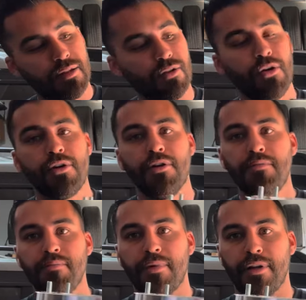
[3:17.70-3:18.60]
the logo,
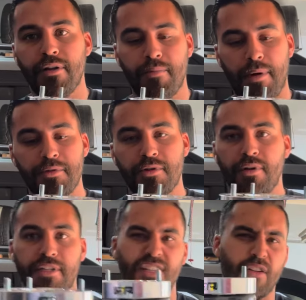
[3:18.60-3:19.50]
but nope, I was wrong,
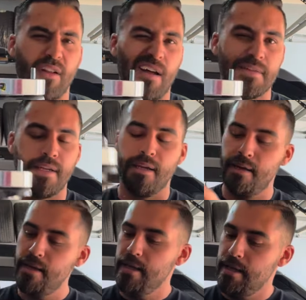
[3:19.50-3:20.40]
it's a little offset.
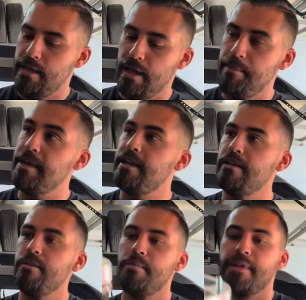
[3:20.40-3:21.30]
Not a big
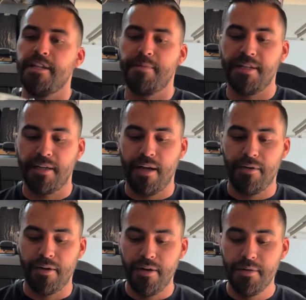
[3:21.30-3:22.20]
deal, but that's basically how it
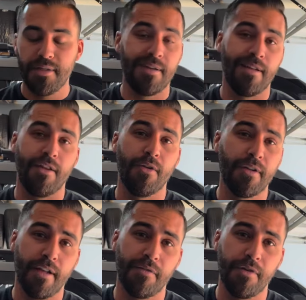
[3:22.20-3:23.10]
goes. Now the only
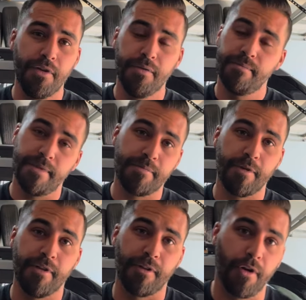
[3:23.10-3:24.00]
thing left to do is put
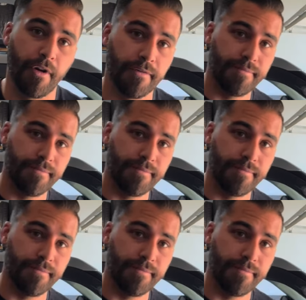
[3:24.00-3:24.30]
it in the car.